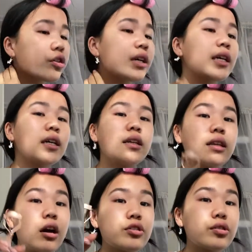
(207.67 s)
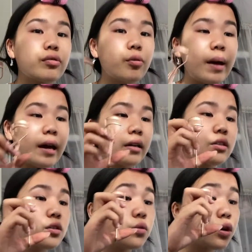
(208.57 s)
you can also go back to